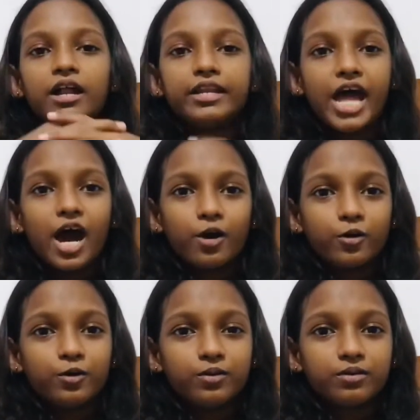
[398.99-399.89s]
Now.
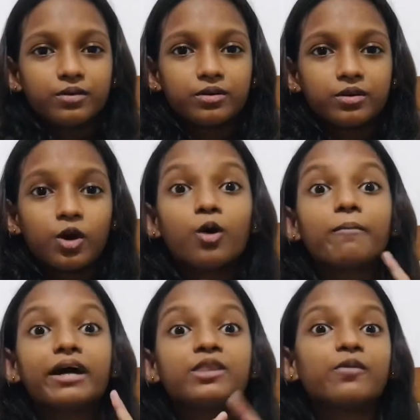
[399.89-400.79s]
Oh,
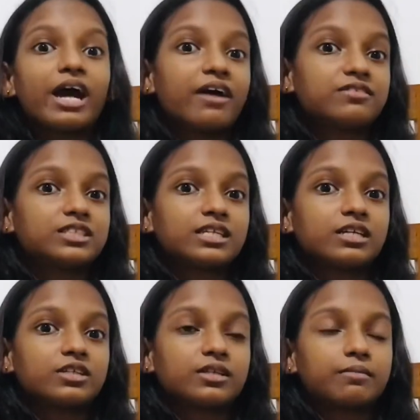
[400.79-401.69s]
by the way, I have to
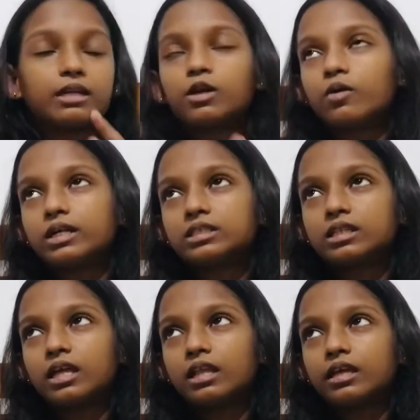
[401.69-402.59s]
tell you something. No, I'll tell
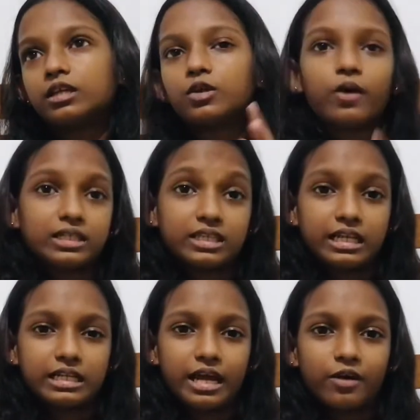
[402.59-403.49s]
that later. No, I'll tell
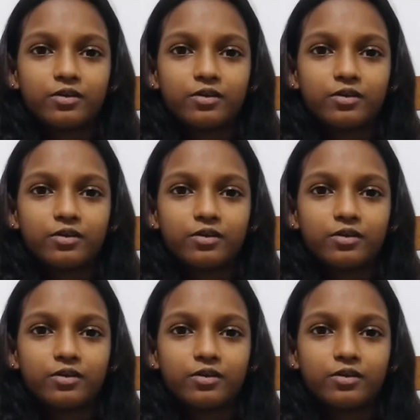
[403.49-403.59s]
it now.